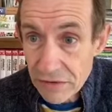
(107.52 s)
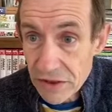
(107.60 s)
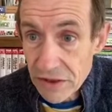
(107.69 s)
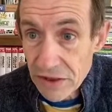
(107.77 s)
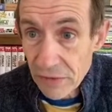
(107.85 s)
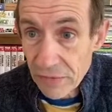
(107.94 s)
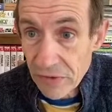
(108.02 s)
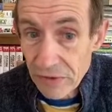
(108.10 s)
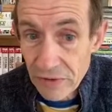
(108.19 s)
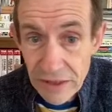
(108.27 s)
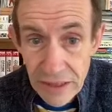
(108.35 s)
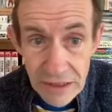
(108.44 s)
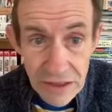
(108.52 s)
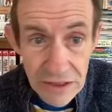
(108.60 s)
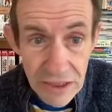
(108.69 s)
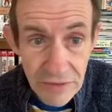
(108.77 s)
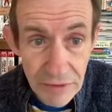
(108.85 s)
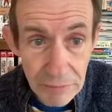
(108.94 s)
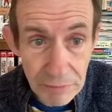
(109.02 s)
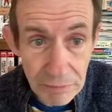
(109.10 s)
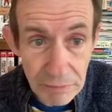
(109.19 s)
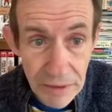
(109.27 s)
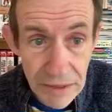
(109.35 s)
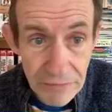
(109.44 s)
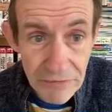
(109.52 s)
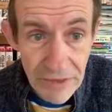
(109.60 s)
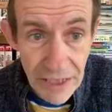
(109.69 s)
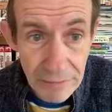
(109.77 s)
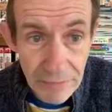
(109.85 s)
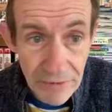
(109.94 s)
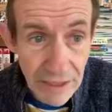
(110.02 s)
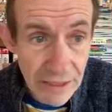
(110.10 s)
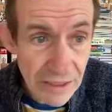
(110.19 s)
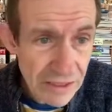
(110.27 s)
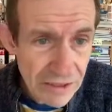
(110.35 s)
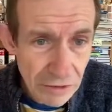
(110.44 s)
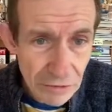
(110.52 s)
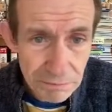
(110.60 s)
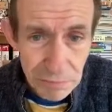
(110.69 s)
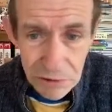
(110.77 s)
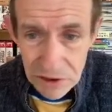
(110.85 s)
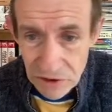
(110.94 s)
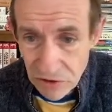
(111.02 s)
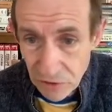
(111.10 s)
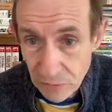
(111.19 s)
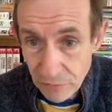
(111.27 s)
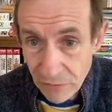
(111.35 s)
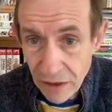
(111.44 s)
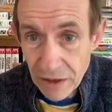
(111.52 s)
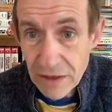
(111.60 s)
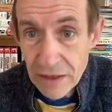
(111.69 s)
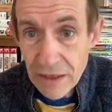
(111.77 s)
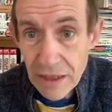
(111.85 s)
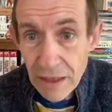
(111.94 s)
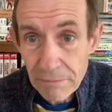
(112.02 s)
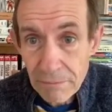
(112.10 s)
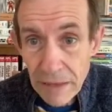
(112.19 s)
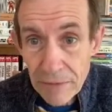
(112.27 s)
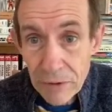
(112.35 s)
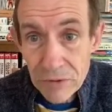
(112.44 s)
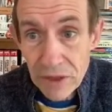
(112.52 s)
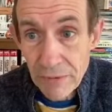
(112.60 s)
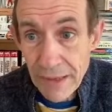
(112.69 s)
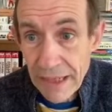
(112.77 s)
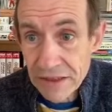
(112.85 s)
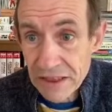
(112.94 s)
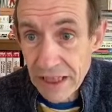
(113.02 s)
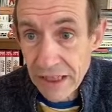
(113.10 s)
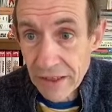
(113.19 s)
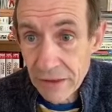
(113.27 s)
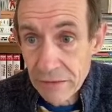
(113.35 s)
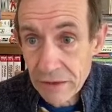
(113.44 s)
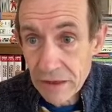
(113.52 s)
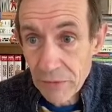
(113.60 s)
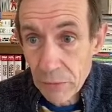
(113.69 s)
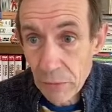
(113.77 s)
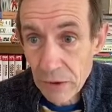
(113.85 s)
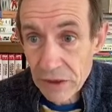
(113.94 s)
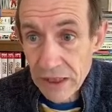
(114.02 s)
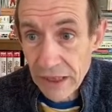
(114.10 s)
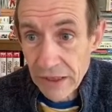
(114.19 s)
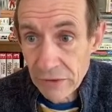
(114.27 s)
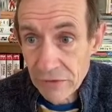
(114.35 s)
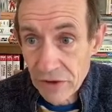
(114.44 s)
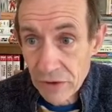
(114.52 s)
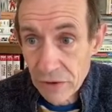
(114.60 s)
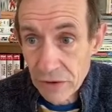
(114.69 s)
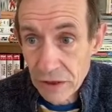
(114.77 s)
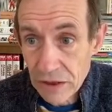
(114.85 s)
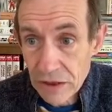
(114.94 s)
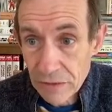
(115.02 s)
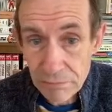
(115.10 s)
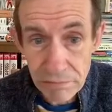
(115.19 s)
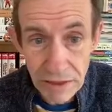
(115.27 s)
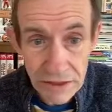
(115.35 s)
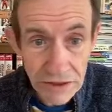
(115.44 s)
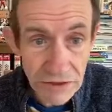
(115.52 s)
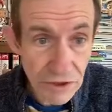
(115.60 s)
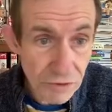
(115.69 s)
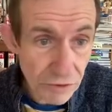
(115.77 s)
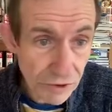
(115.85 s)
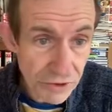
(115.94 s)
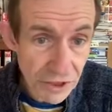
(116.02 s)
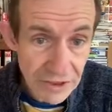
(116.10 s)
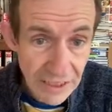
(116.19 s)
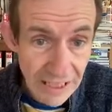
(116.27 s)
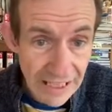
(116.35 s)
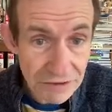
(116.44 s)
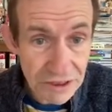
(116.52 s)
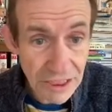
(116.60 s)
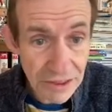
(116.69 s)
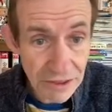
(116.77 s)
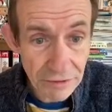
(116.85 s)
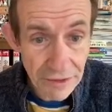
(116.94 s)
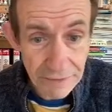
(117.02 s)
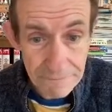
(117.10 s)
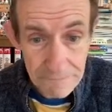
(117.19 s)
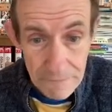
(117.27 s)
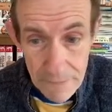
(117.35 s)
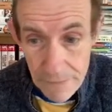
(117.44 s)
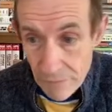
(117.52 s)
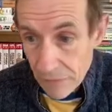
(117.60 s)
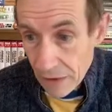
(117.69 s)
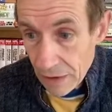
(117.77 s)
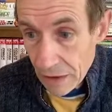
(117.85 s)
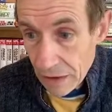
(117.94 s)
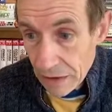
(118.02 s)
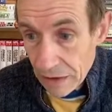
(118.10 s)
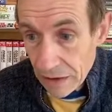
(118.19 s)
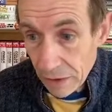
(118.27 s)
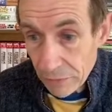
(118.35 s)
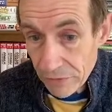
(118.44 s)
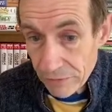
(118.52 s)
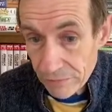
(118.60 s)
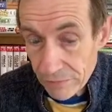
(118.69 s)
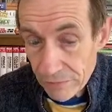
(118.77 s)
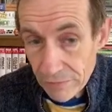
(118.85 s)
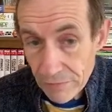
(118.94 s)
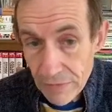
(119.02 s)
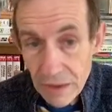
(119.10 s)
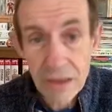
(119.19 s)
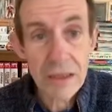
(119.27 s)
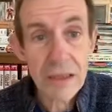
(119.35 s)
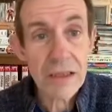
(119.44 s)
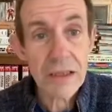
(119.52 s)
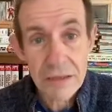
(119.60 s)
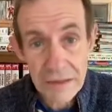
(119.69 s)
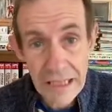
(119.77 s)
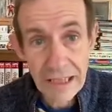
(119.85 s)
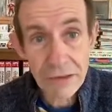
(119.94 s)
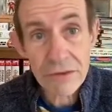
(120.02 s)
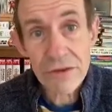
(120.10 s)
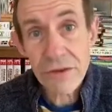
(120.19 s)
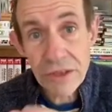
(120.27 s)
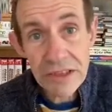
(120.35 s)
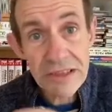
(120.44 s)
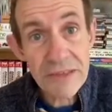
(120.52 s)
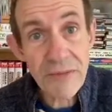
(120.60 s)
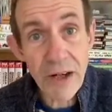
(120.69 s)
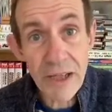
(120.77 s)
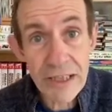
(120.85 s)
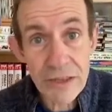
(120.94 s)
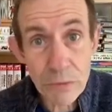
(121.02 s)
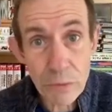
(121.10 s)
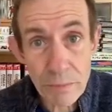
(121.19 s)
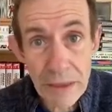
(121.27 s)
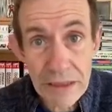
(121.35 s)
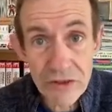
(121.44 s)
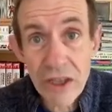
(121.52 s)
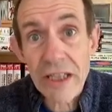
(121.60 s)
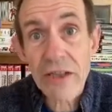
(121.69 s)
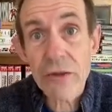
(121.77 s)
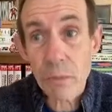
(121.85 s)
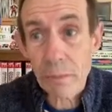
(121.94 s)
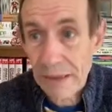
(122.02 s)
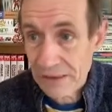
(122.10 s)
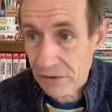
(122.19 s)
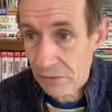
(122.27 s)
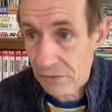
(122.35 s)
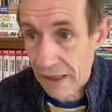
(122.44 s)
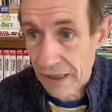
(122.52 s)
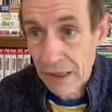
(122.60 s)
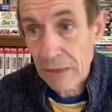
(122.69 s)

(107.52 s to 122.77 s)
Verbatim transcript: just go for three D, just give it a bit of depth there. Don't push it too far. Maybe also outer shadow, if you want a shadow to your brush. So you've got a nice outer shadow there. Close. Now you need to define it into a turn it into a pixel layer